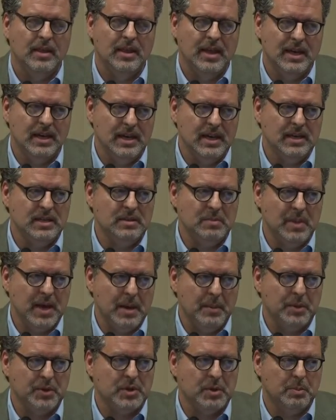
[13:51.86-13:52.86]
they need to
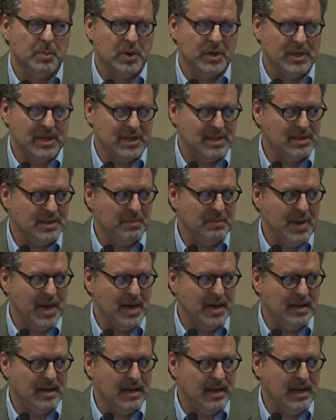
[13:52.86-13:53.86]
be able to
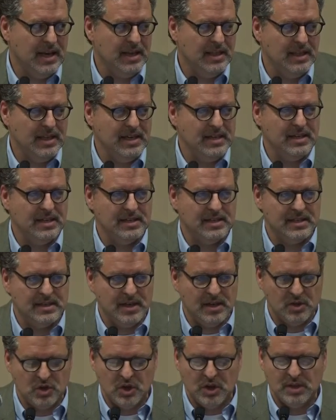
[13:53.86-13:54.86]
participate in the
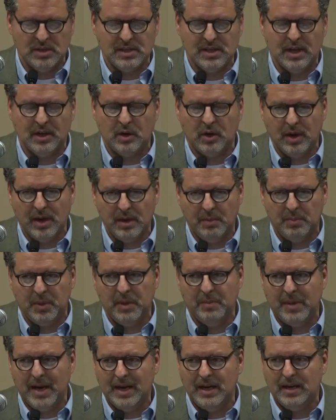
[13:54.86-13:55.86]
decisions that are
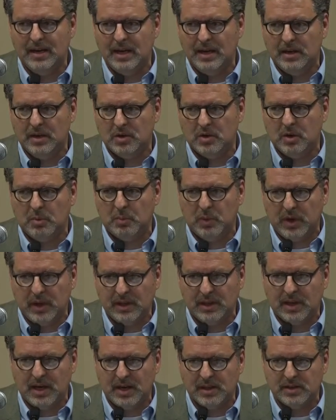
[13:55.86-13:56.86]
implementing and
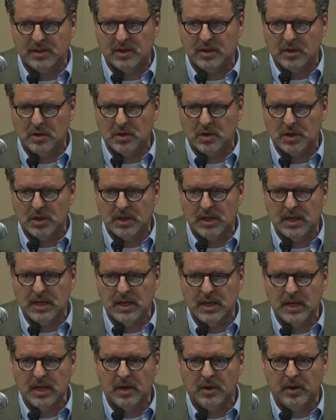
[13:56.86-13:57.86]
interpreting the Constitution.
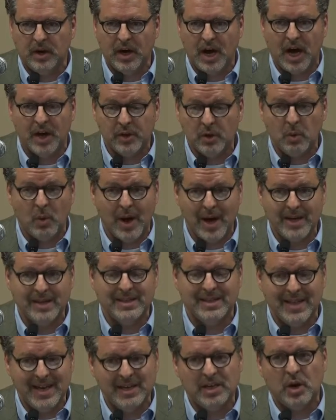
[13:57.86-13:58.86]
Right?
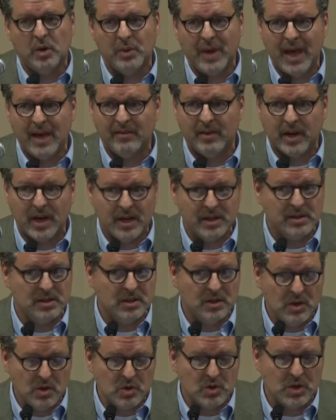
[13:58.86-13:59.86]
Otherwise, they don't have a
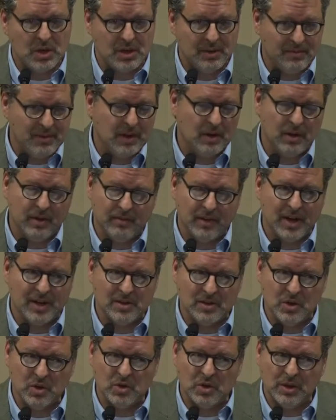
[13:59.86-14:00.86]
constitution. If they don't have a
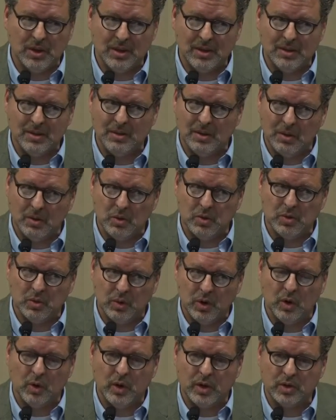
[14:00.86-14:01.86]
constitution, then there's
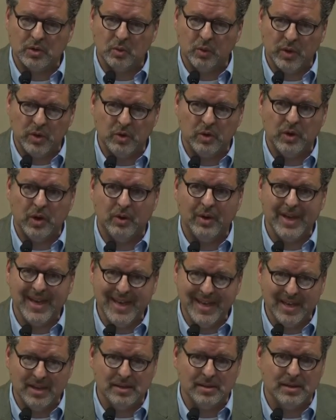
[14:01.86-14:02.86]
a real question of whether there
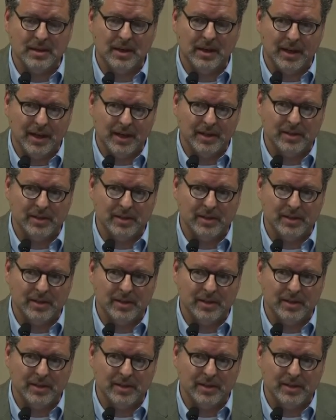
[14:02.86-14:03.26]
is a